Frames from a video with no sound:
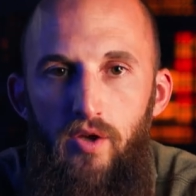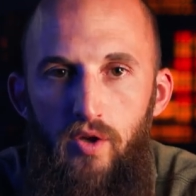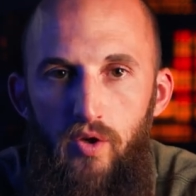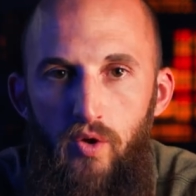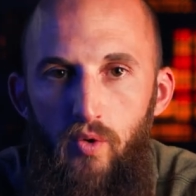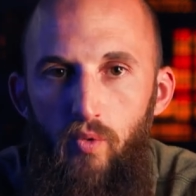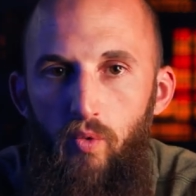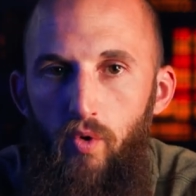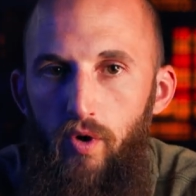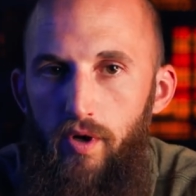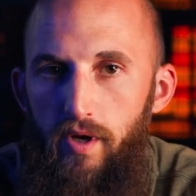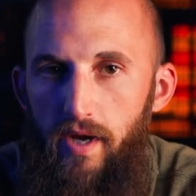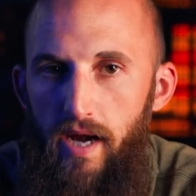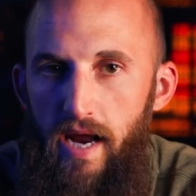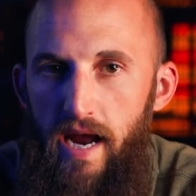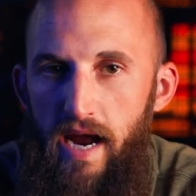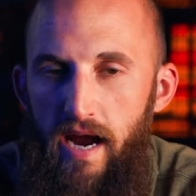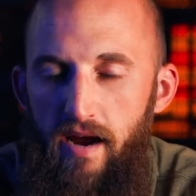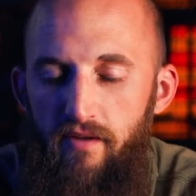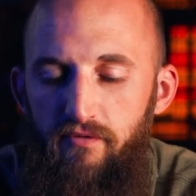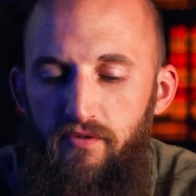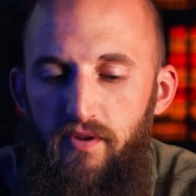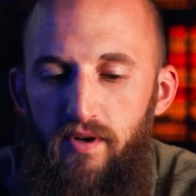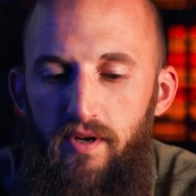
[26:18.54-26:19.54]
you wouldn't
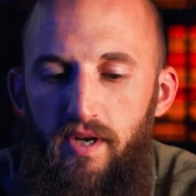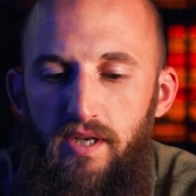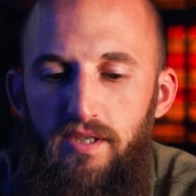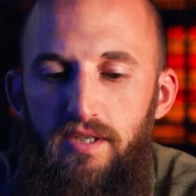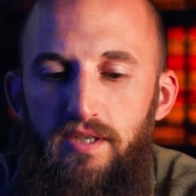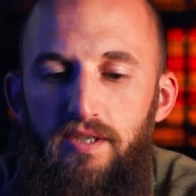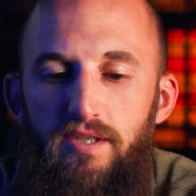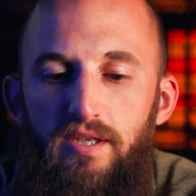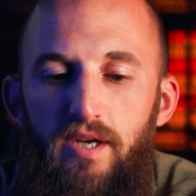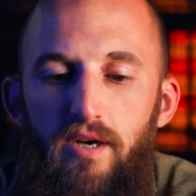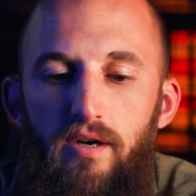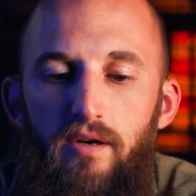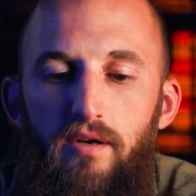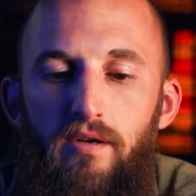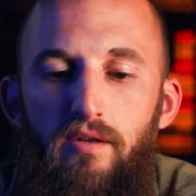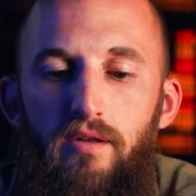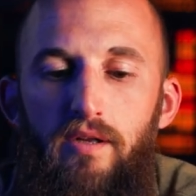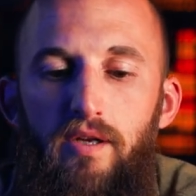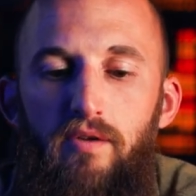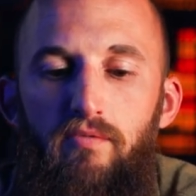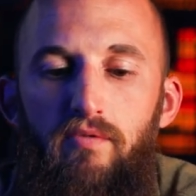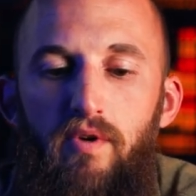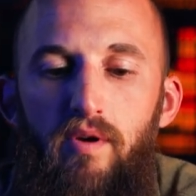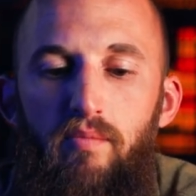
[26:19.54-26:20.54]
have to
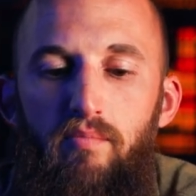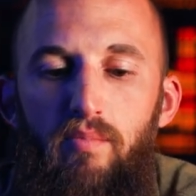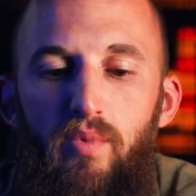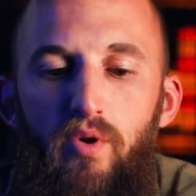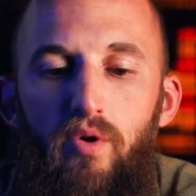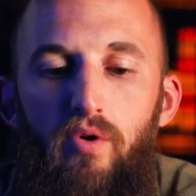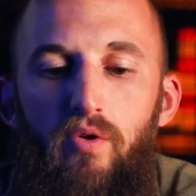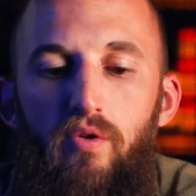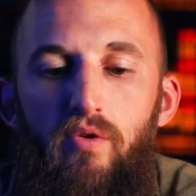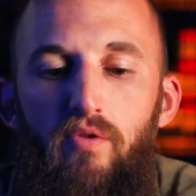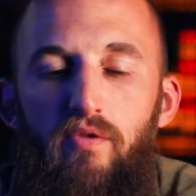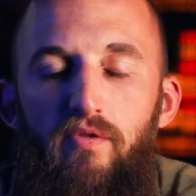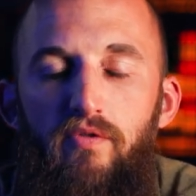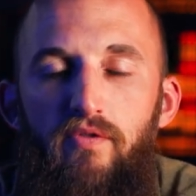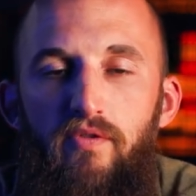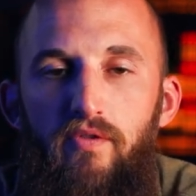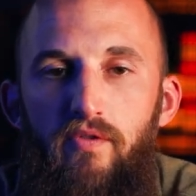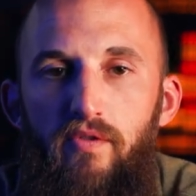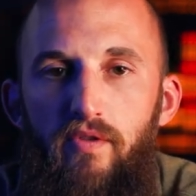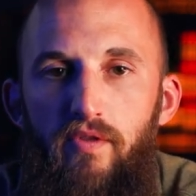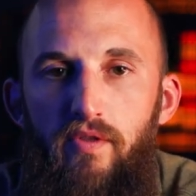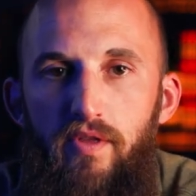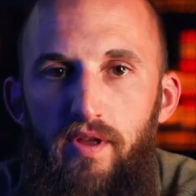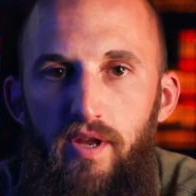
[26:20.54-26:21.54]
necessarily remove
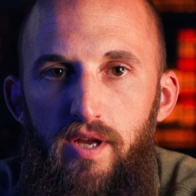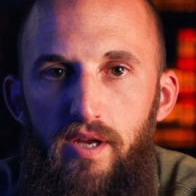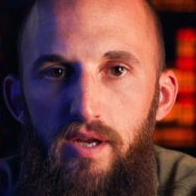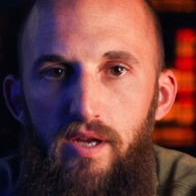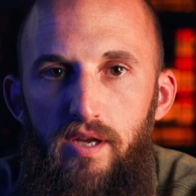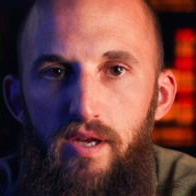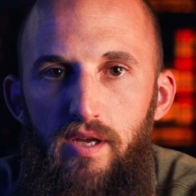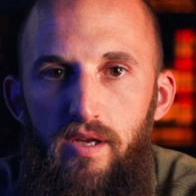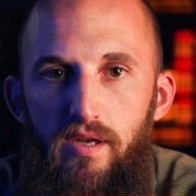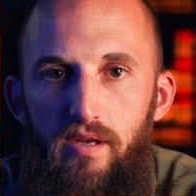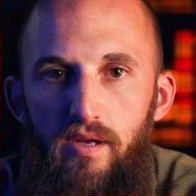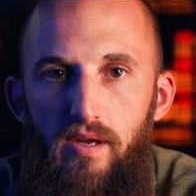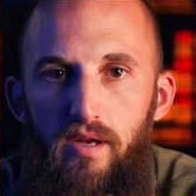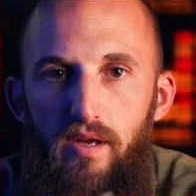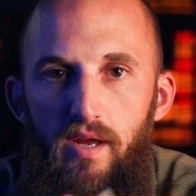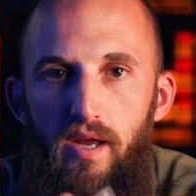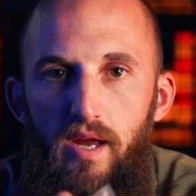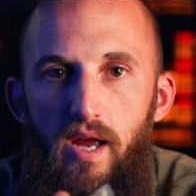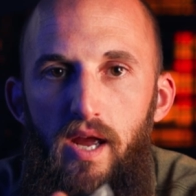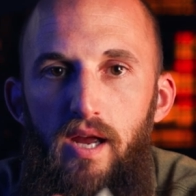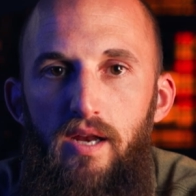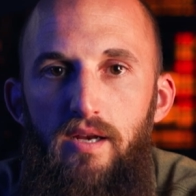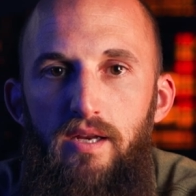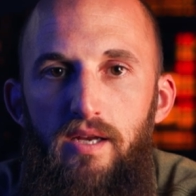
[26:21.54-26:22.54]
the
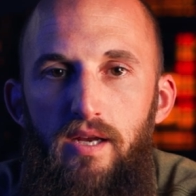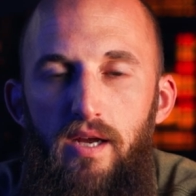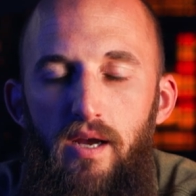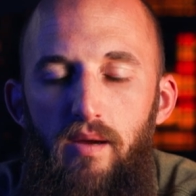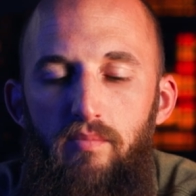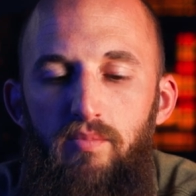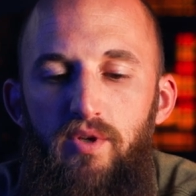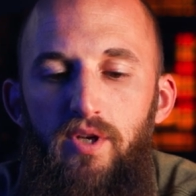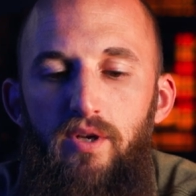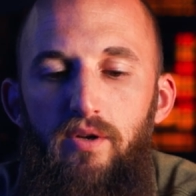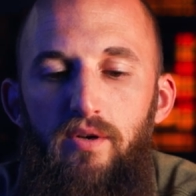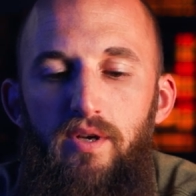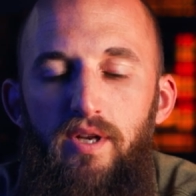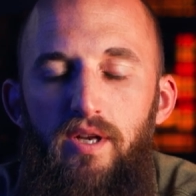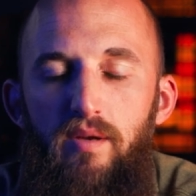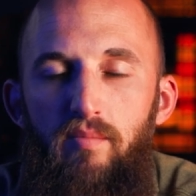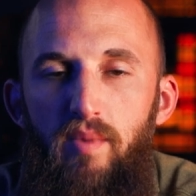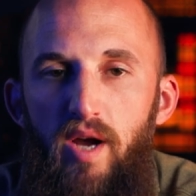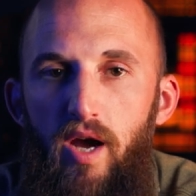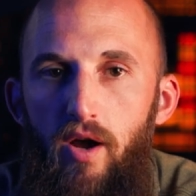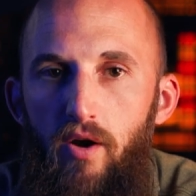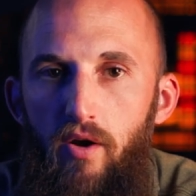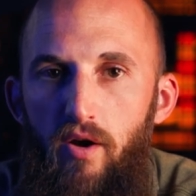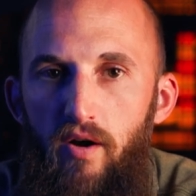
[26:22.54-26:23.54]
ADM QD
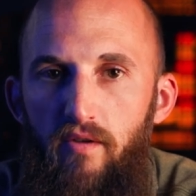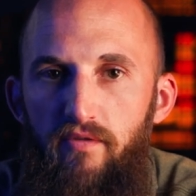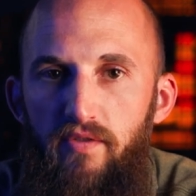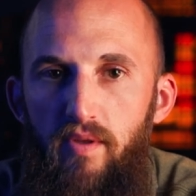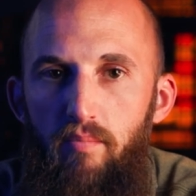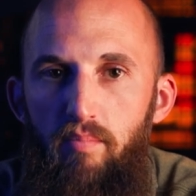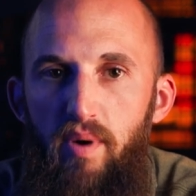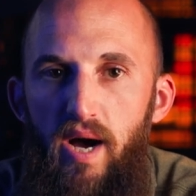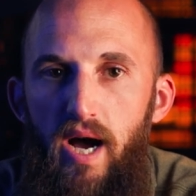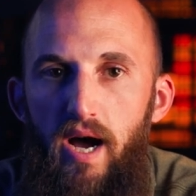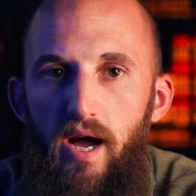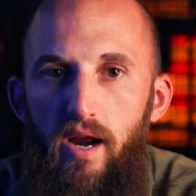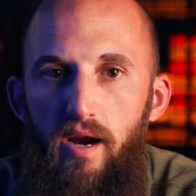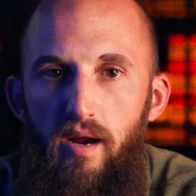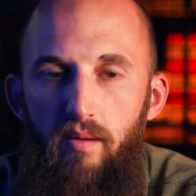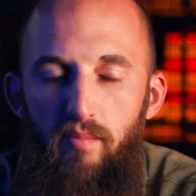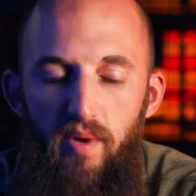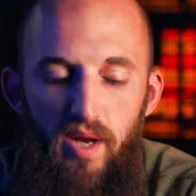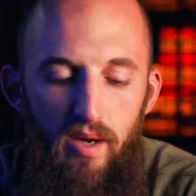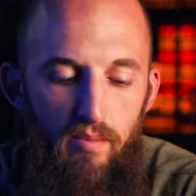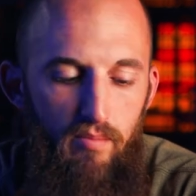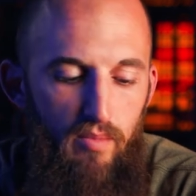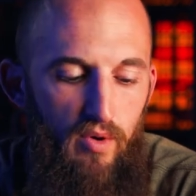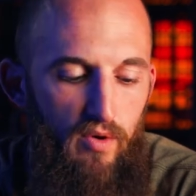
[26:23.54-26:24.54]
mount off the
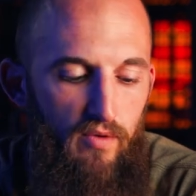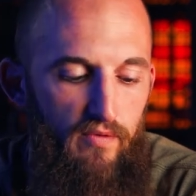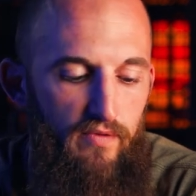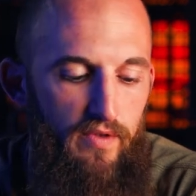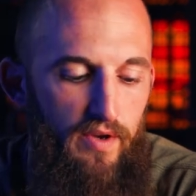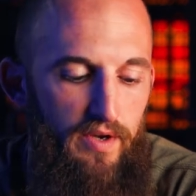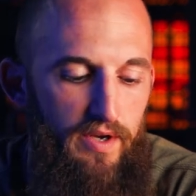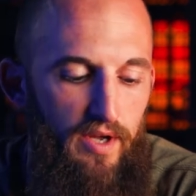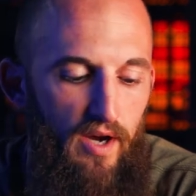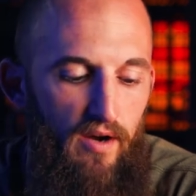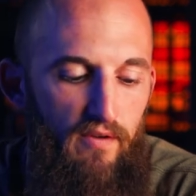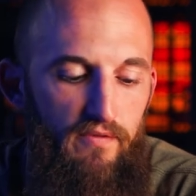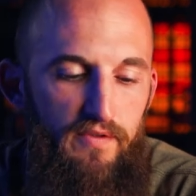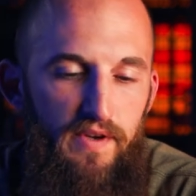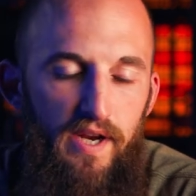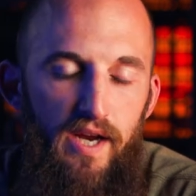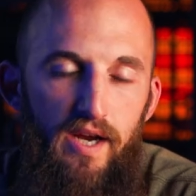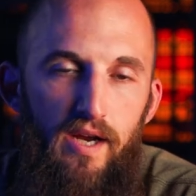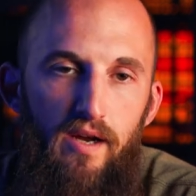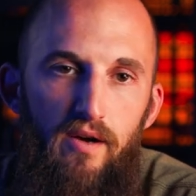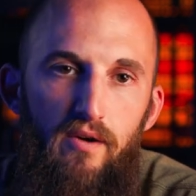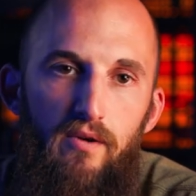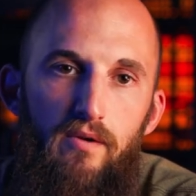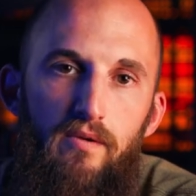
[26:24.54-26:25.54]
bottom and move the
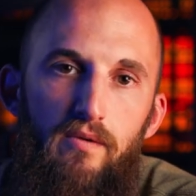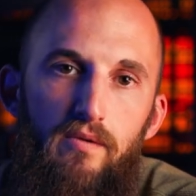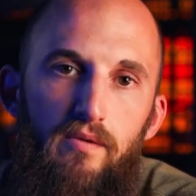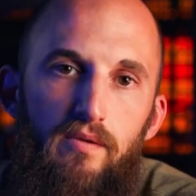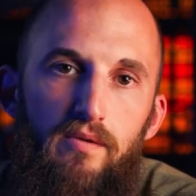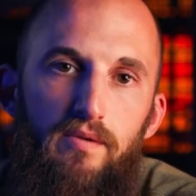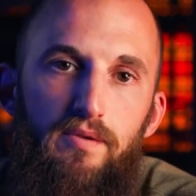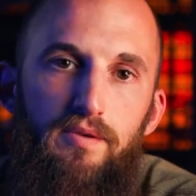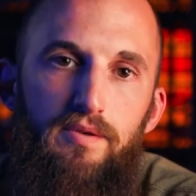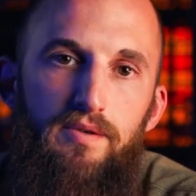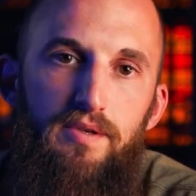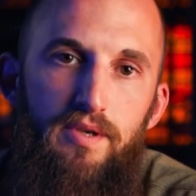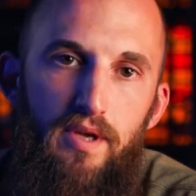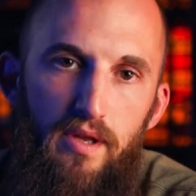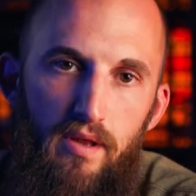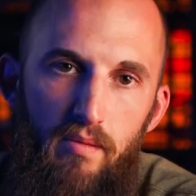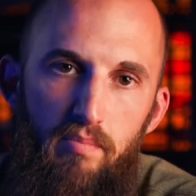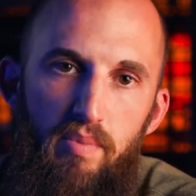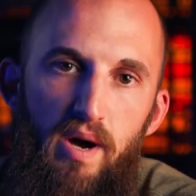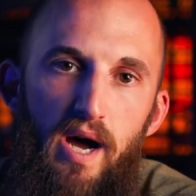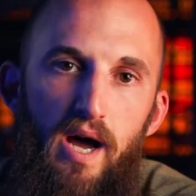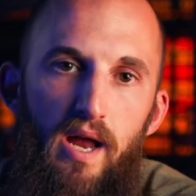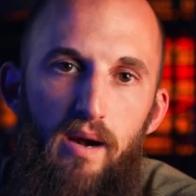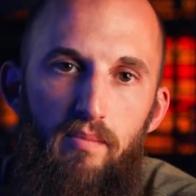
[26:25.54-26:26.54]
dovetail to the
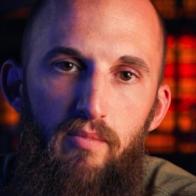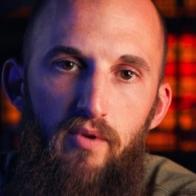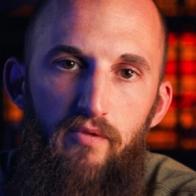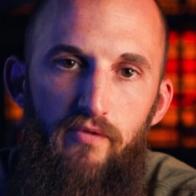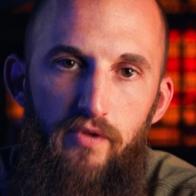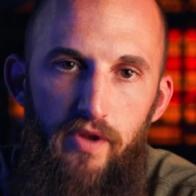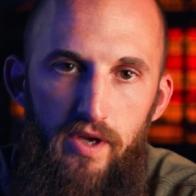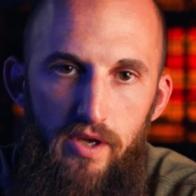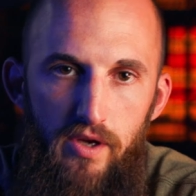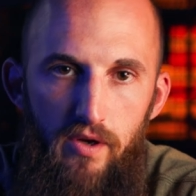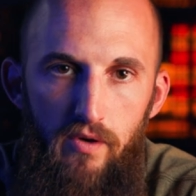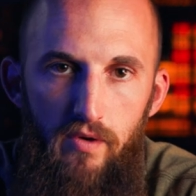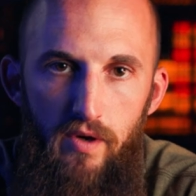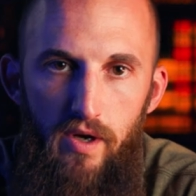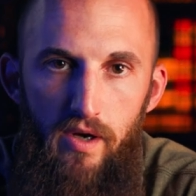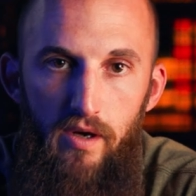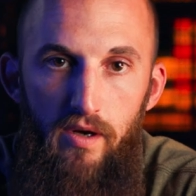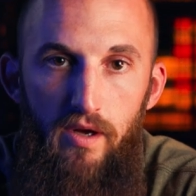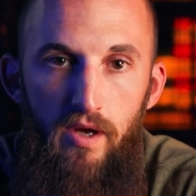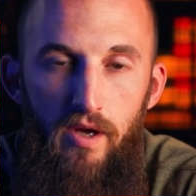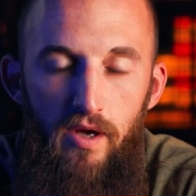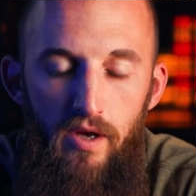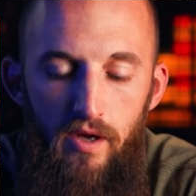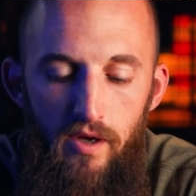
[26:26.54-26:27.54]
bottom of the unit.
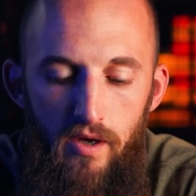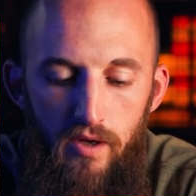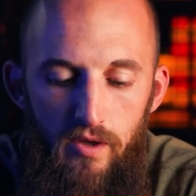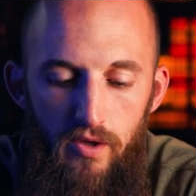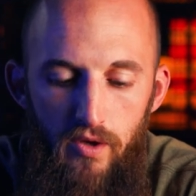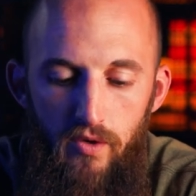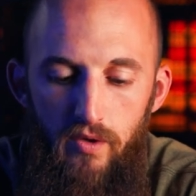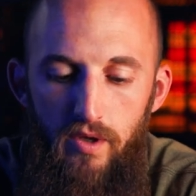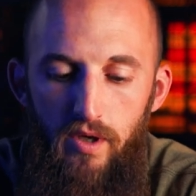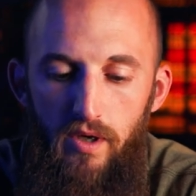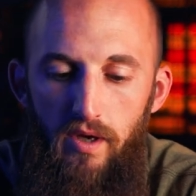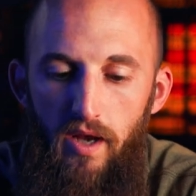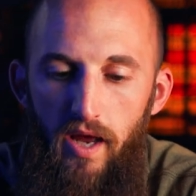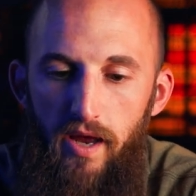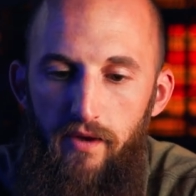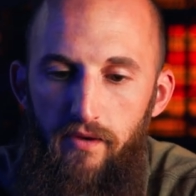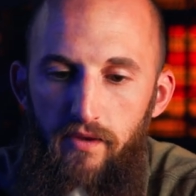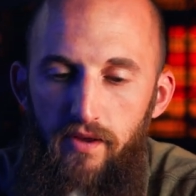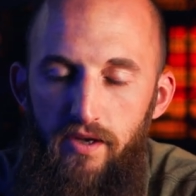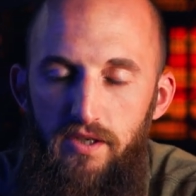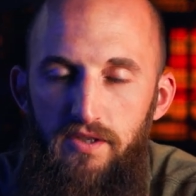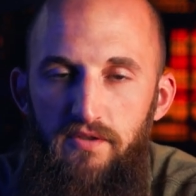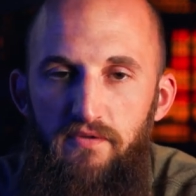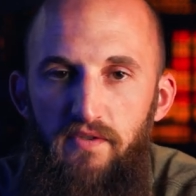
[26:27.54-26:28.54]
You could
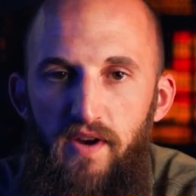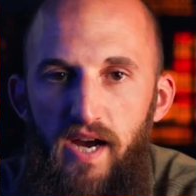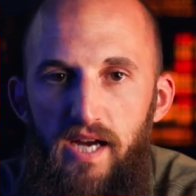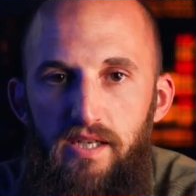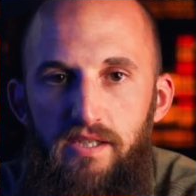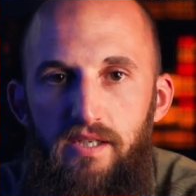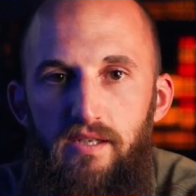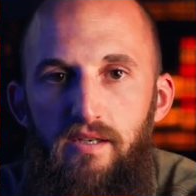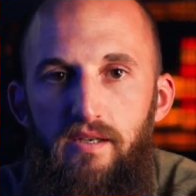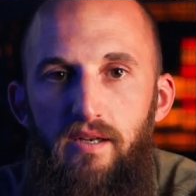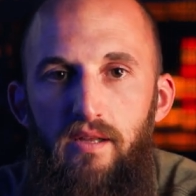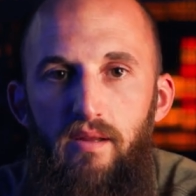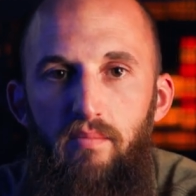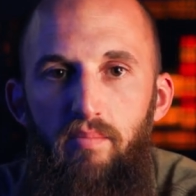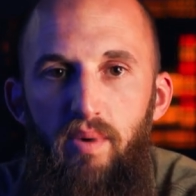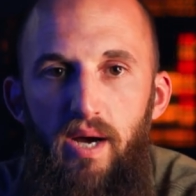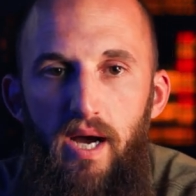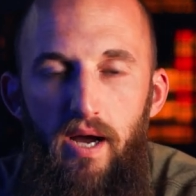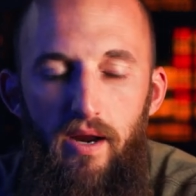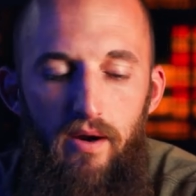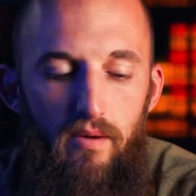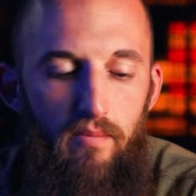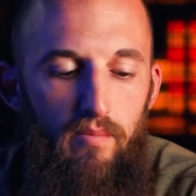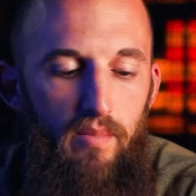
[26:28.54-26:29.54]
let this fasten to the
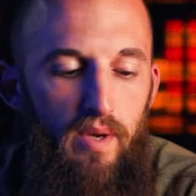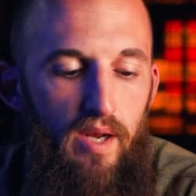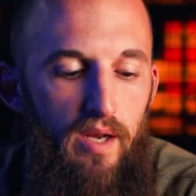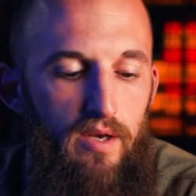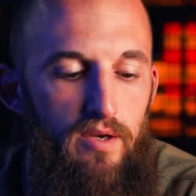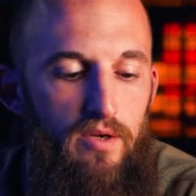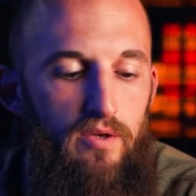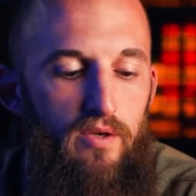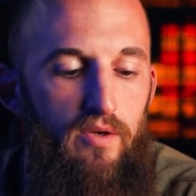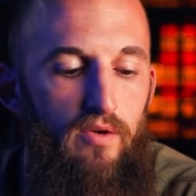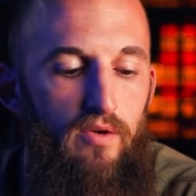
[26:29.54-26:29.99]
bottom and you